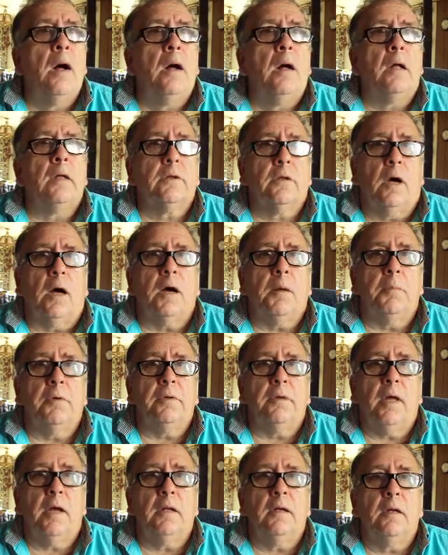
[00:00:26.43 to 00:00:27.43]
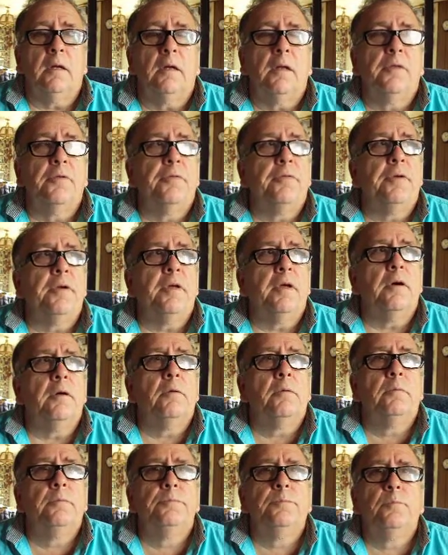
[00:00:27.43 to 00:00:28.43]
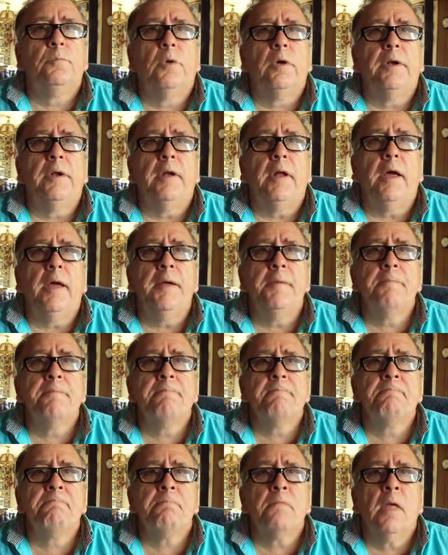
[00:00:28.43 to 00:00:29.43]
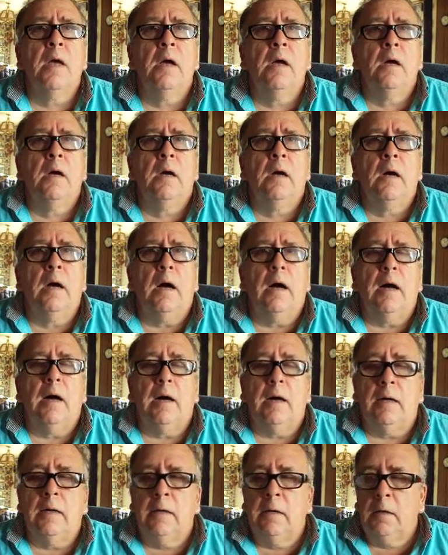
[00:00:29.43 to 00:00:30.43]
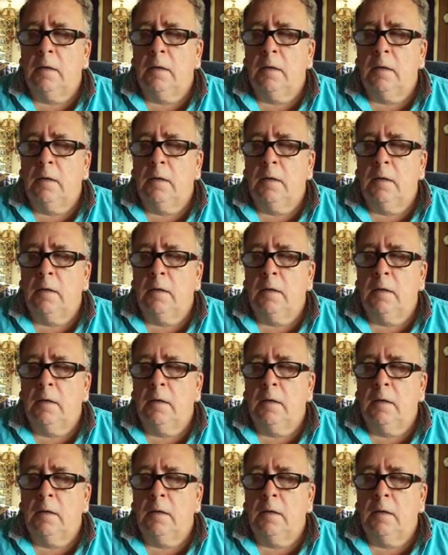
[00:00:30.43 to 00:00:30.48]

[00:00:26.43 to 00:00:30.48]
I'll talk about that in another video one day. Uh,